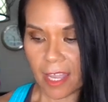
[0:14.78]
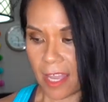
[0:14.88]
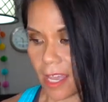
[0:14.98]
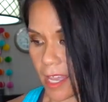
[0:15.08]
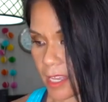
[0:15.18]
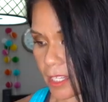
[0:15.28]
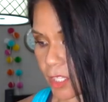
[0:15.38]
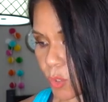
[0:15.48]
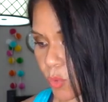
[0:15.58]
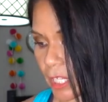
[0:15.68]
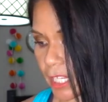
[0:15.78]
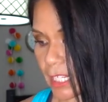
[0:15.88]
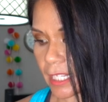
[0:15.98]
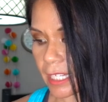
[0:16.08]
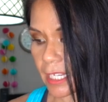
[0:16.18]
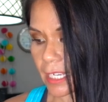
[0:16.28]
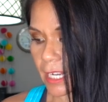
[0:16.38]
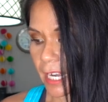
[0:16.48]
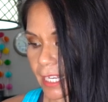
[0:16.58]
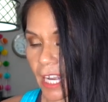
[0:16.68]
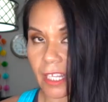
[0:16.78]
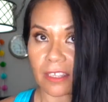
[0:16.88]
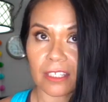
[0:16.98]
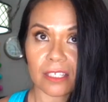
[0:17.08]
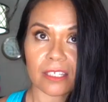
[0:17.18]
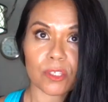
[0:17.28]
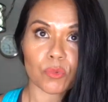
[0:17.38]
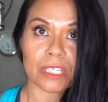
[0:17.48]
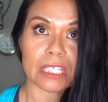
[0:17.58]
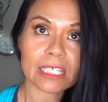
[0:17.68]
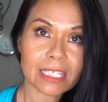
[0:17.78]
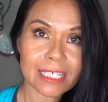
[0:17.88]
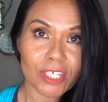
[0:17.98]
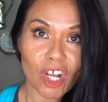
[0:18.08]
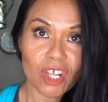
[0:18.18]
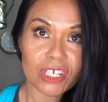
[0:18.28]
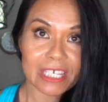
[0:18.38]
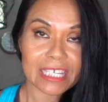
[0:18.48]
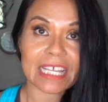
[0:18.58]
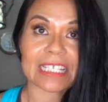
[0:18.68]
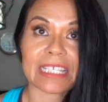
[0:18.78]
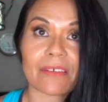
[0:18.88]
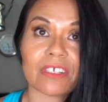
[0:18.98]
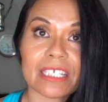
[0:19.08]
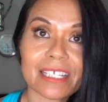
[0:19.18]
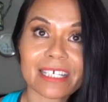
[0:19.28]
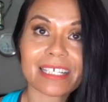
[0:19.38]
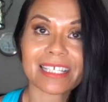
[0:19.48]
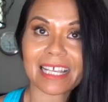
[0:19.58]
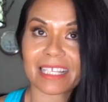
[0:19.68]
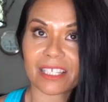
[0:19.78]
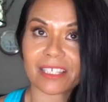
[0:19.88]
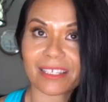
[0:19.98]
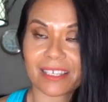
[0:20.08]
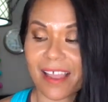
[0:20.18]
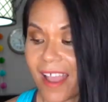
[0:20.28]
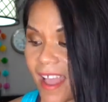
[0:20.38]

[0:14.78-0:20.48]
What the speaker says: And when I got this was $16.76.